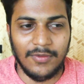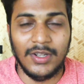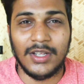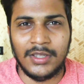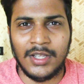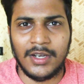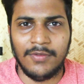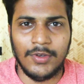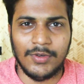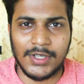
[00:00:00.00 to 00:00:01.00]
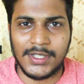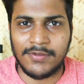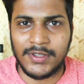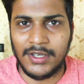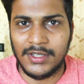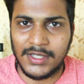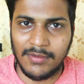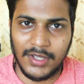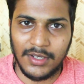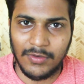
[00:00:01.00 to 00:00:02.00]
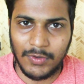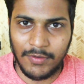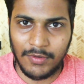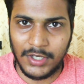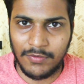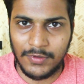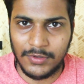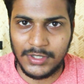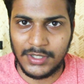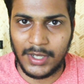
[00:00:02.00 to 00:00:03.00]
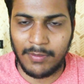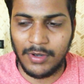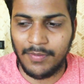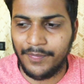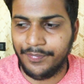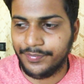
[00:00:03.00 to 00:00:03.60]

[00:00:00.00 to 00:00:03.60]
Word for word: even the other reviewers have said the same thing whoever i use this laptop